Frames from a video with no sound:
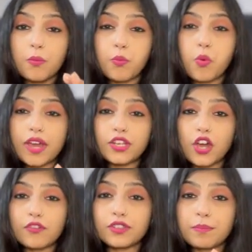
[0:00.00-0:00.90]
one
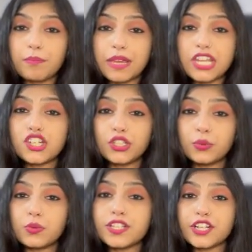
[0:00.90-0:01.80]
of the major
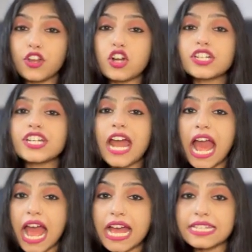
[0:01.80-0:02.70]
tools a doctor
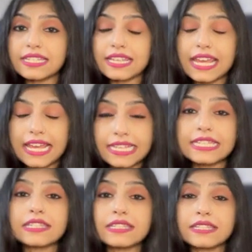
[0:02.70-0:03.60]
has
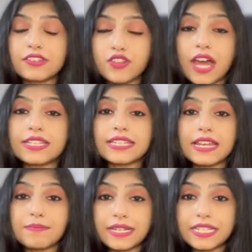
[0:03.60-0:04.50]
is drugs
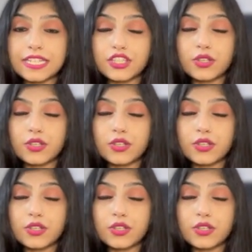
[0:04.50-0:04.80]
and medicine.